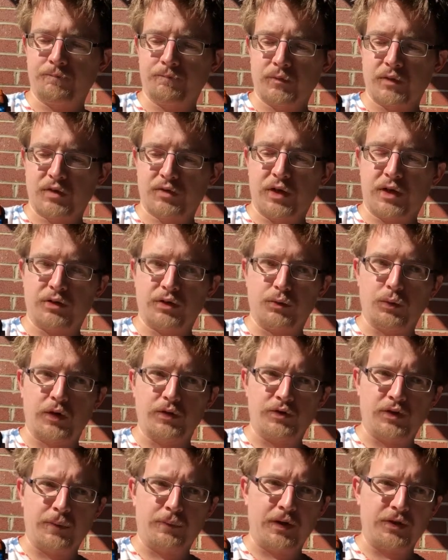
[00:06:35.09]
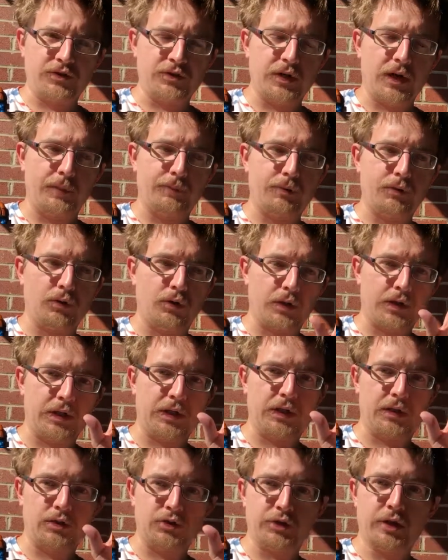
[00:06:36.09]
because I actually went step by step
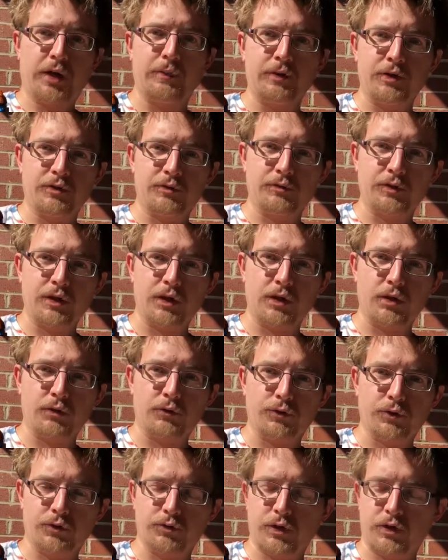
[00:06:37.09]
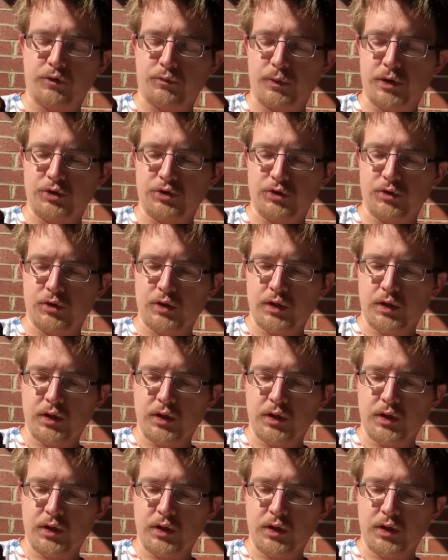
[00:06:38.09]
looking at Jobby's video for the transformation.